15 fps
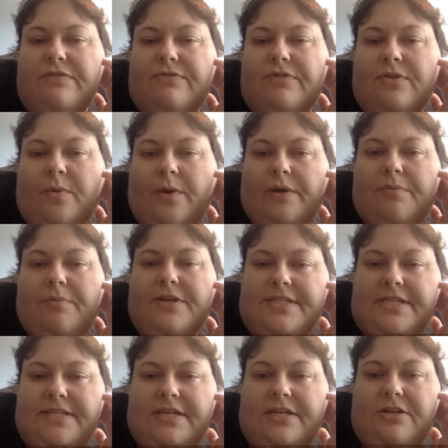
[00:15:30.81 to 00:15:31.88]
for the work
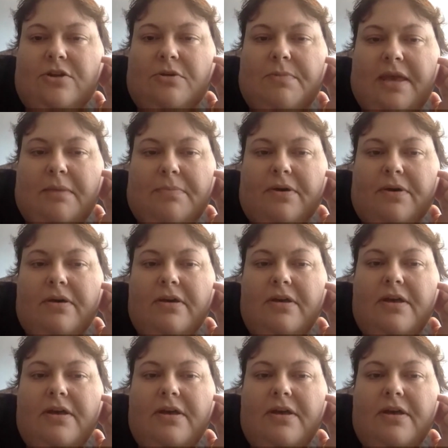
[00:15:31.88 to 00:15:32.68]
presented in your paper